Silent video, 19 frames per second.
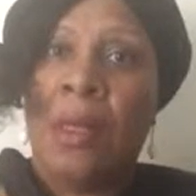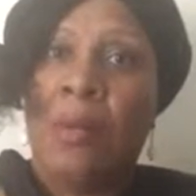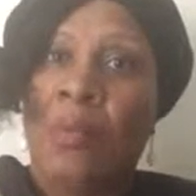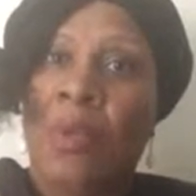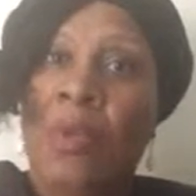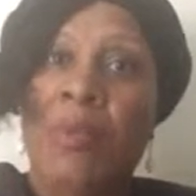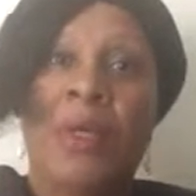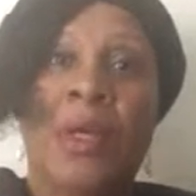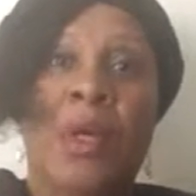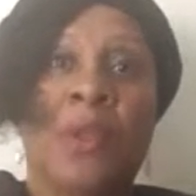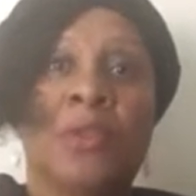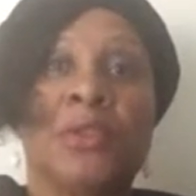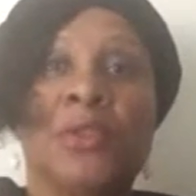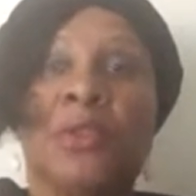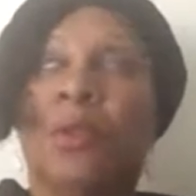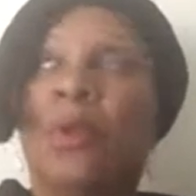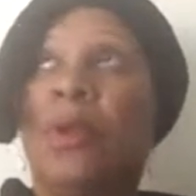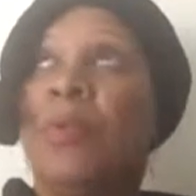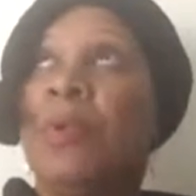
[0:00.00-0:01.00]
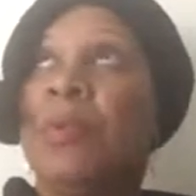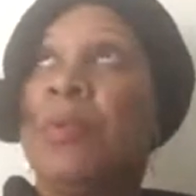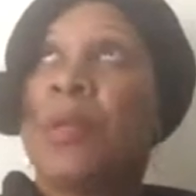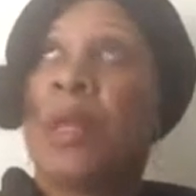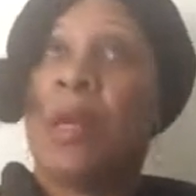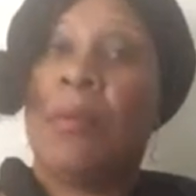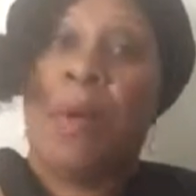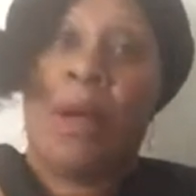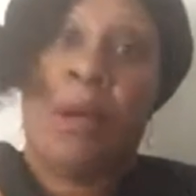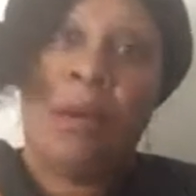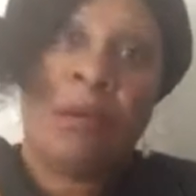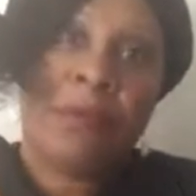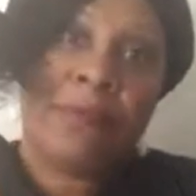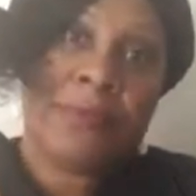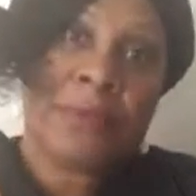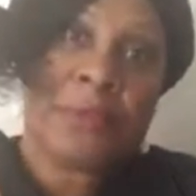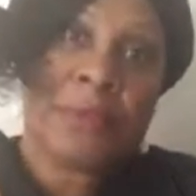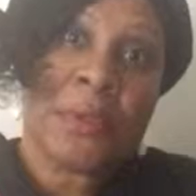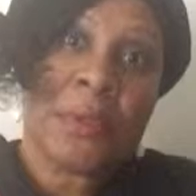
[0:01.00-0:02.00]
We would go to school. We would come home
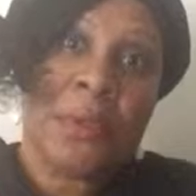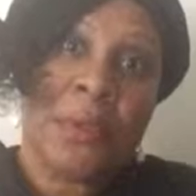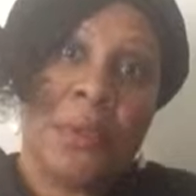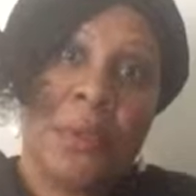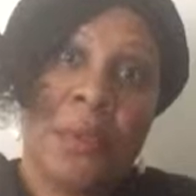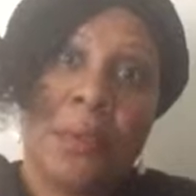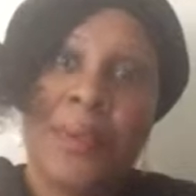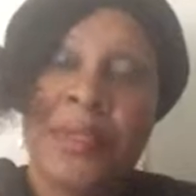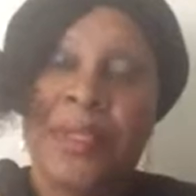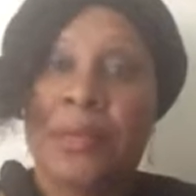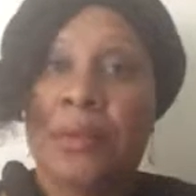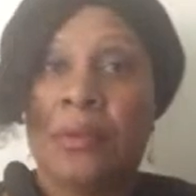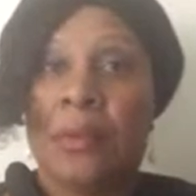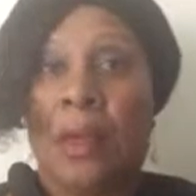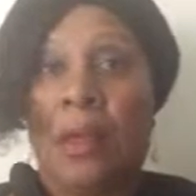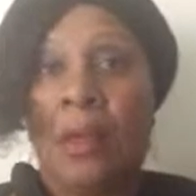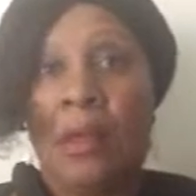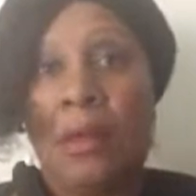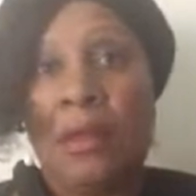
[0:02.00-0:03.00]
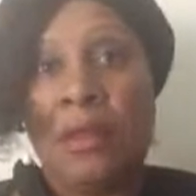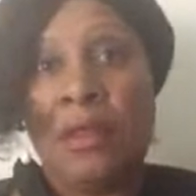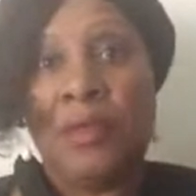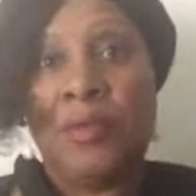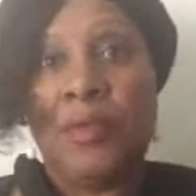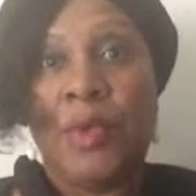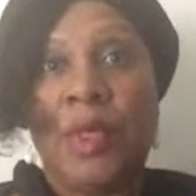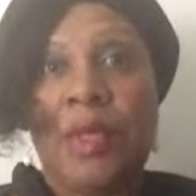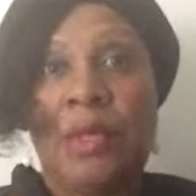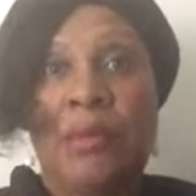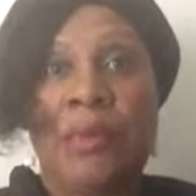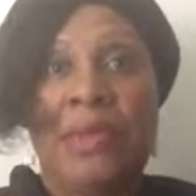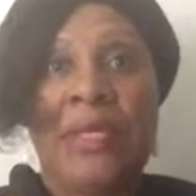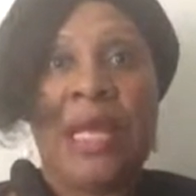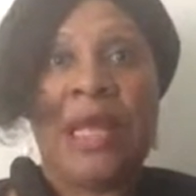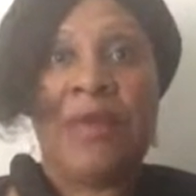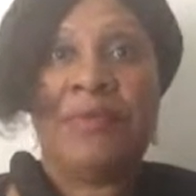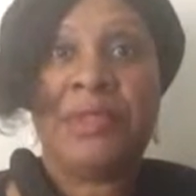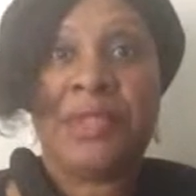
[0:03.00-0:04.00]
from school. We'd do our homework.
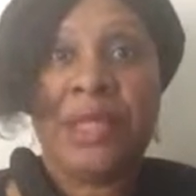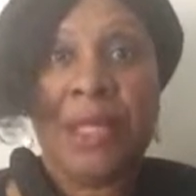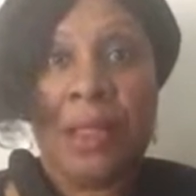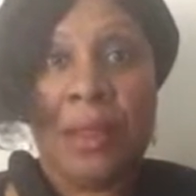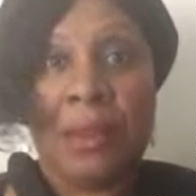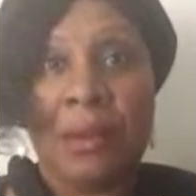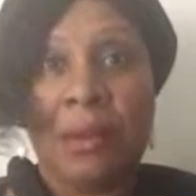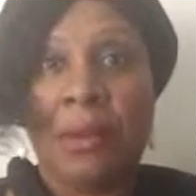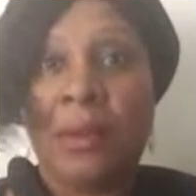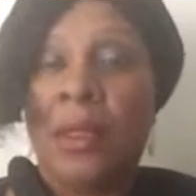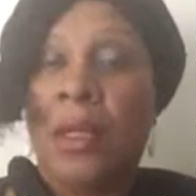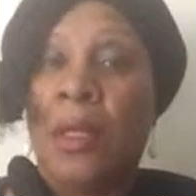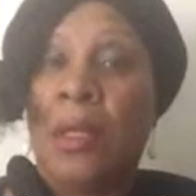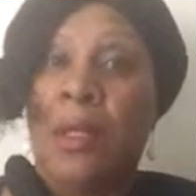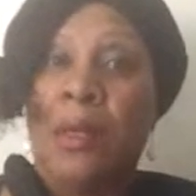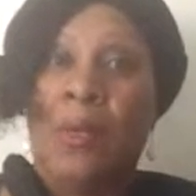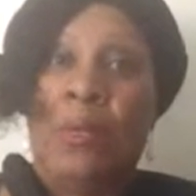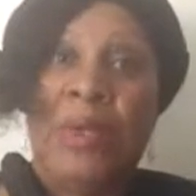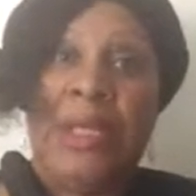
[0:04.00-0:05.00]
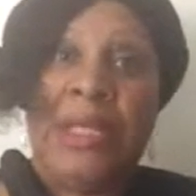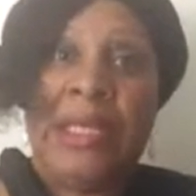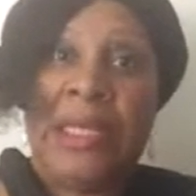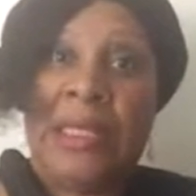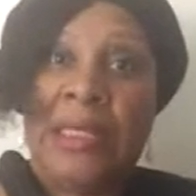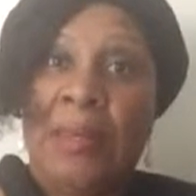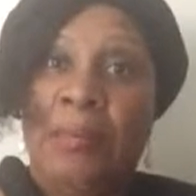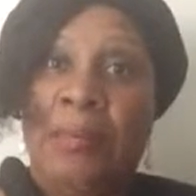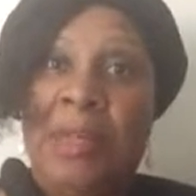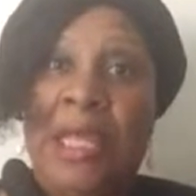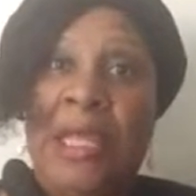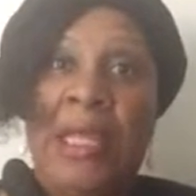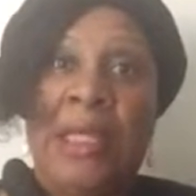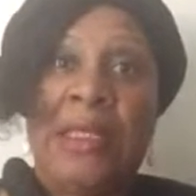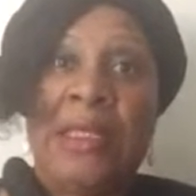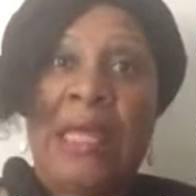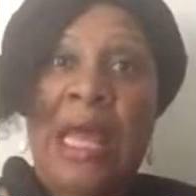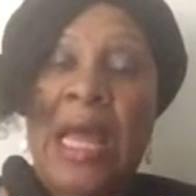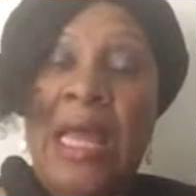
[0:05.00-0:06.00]
We'd have dinner. We get into
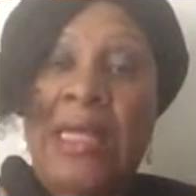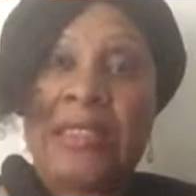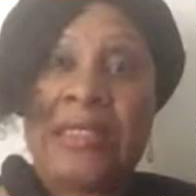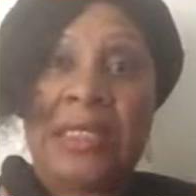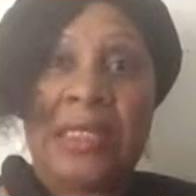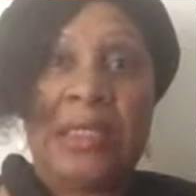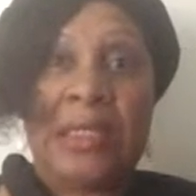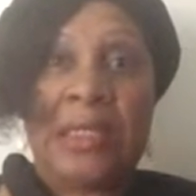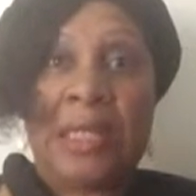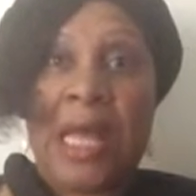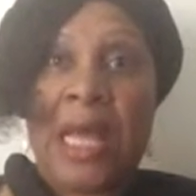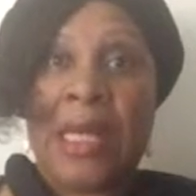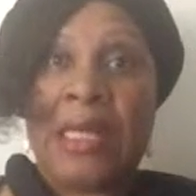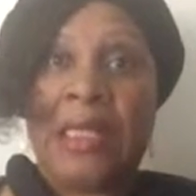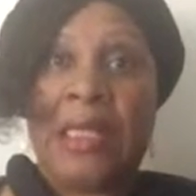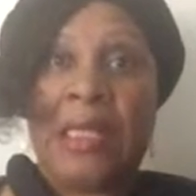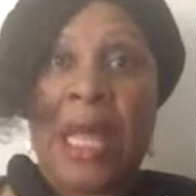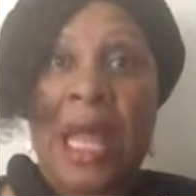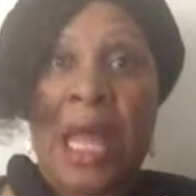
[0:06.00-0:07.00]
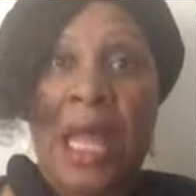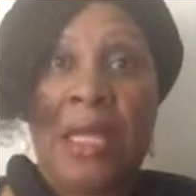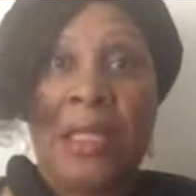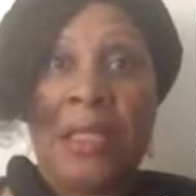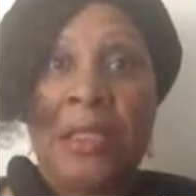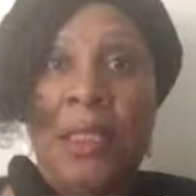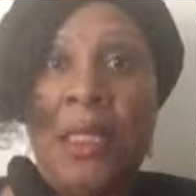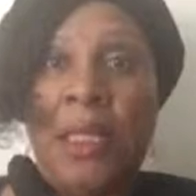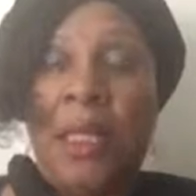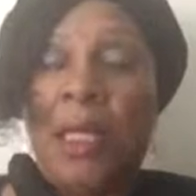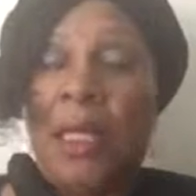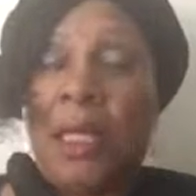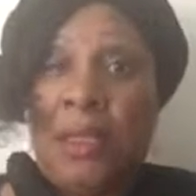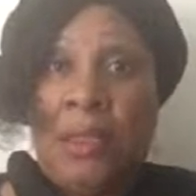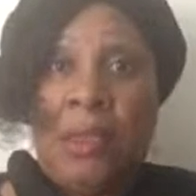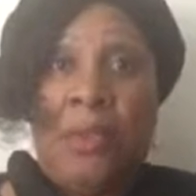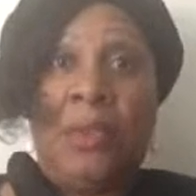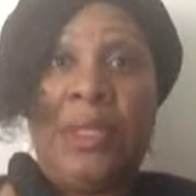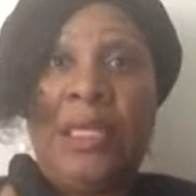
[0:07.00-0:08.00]
bed 9, 10 o'clock at night.
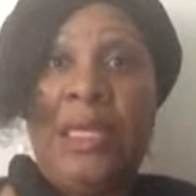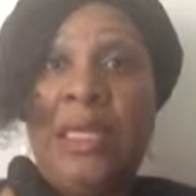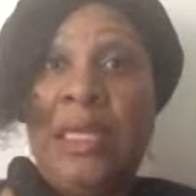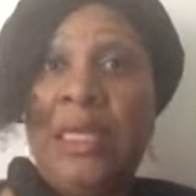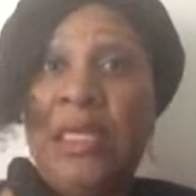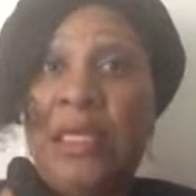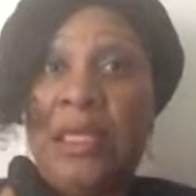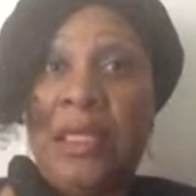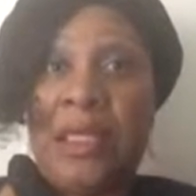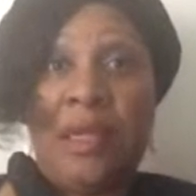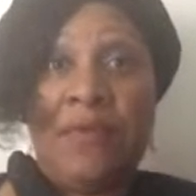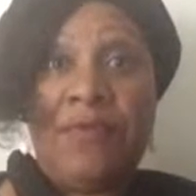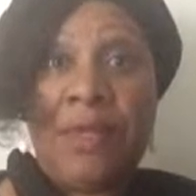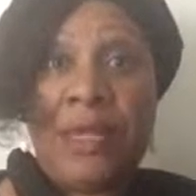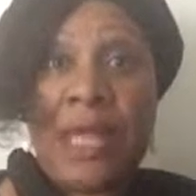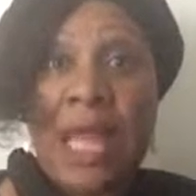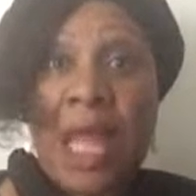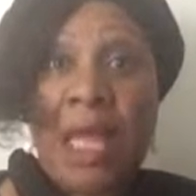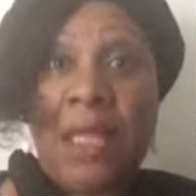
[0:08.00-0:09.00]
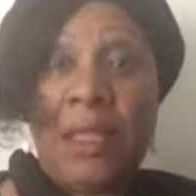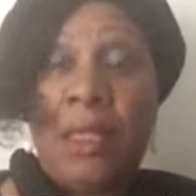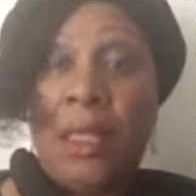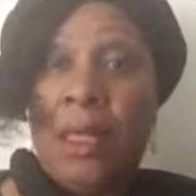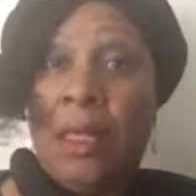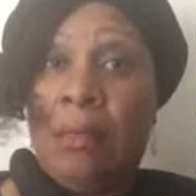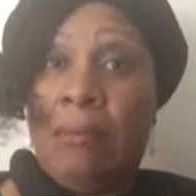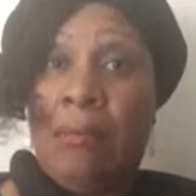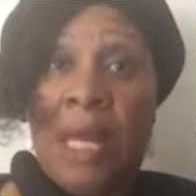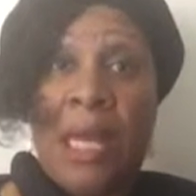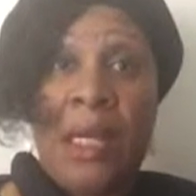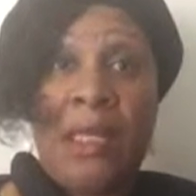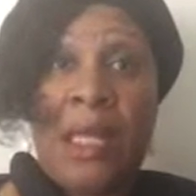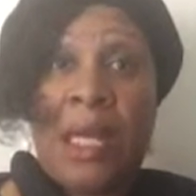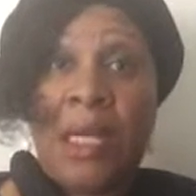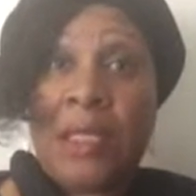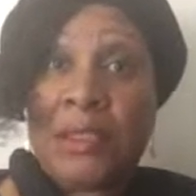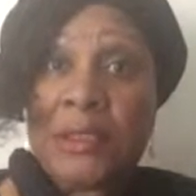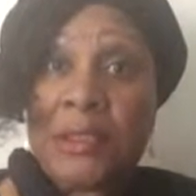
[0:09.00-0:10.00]
And on any given night, my
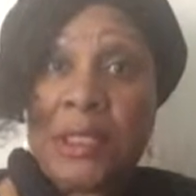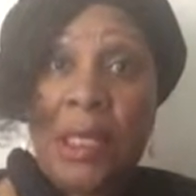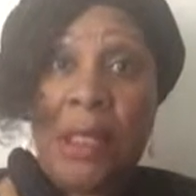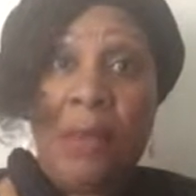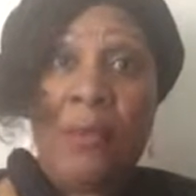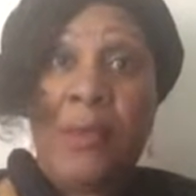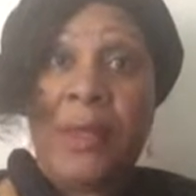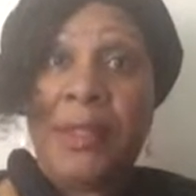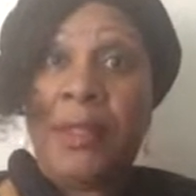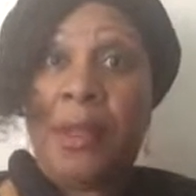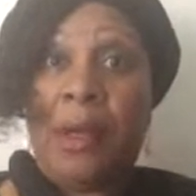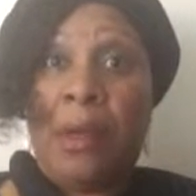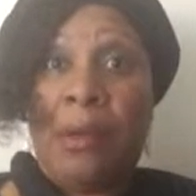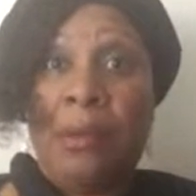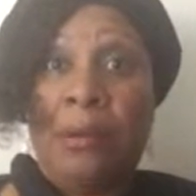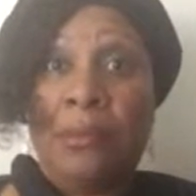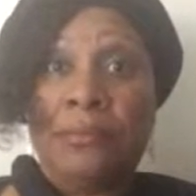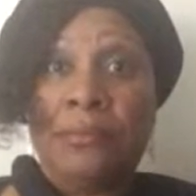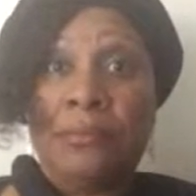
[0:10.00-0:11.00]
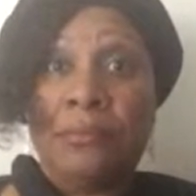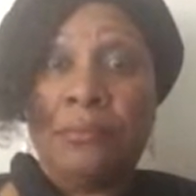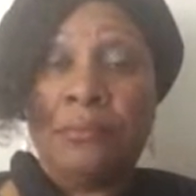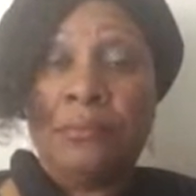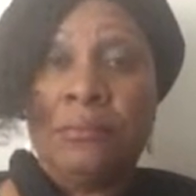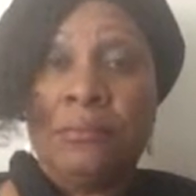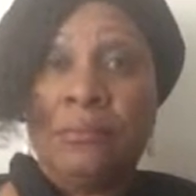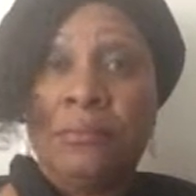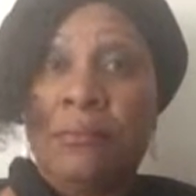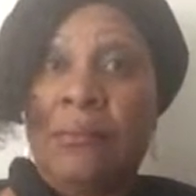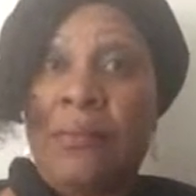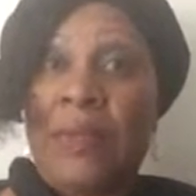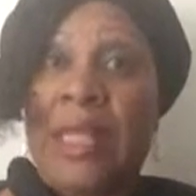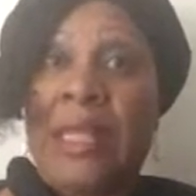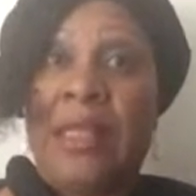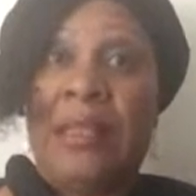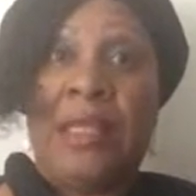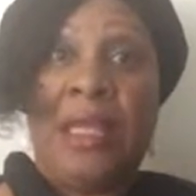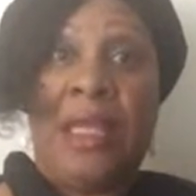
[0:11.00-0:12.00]
daddy still wasn't home.
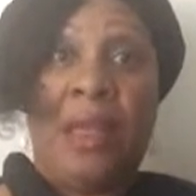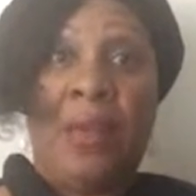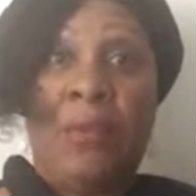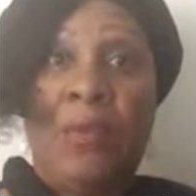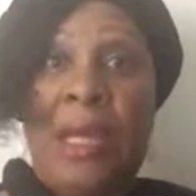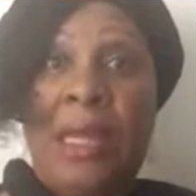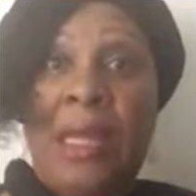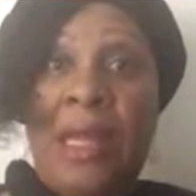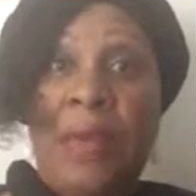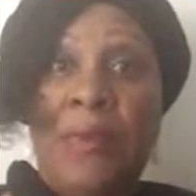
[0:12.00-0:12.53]
And then while